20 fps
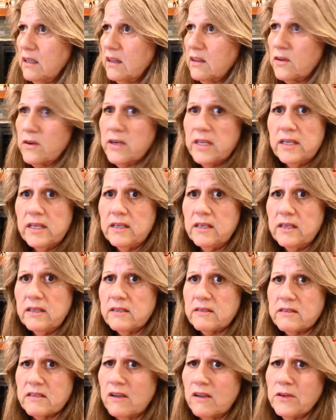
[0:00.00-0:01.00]
thirty
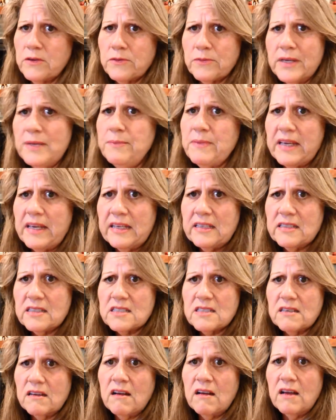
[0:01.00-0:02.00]
dollar
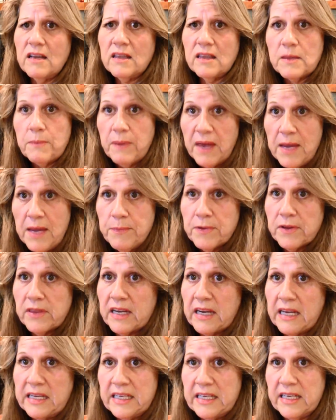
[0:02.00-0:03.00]
rebate on the paper
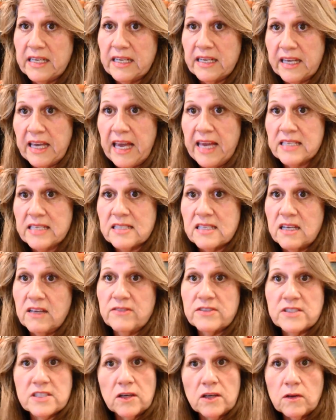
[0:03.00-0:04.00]
that I needed a case
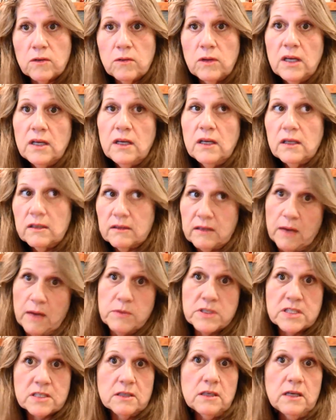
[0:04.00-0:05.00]
of. So that
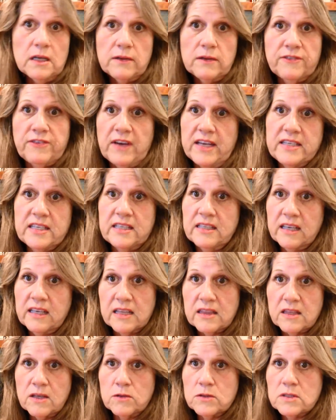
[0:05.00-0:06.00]
was good. If I didn't
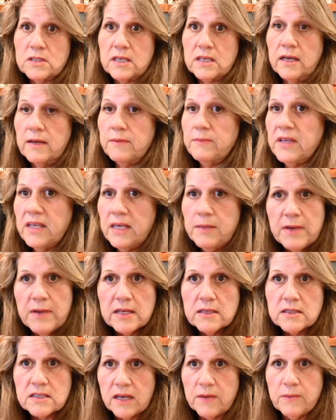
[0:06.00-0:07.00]
get those um,
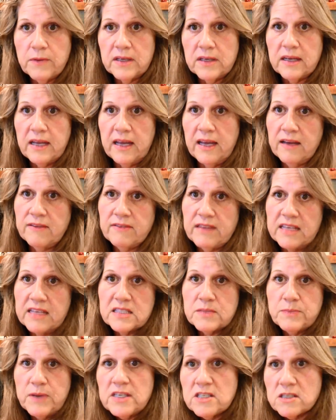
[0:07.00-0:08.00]
emails, I wouldn't have that
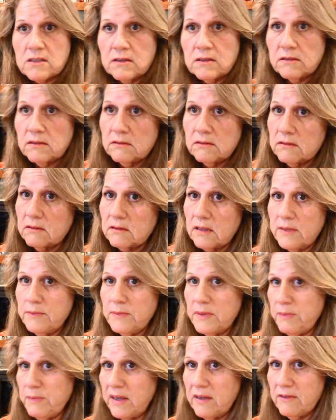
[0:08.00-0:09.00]
special. I'd
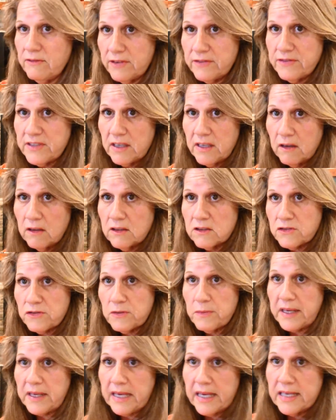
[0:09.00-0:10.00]
be paying $50 for
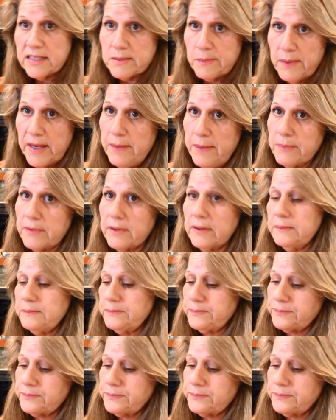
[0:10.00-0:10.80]
my case of paper.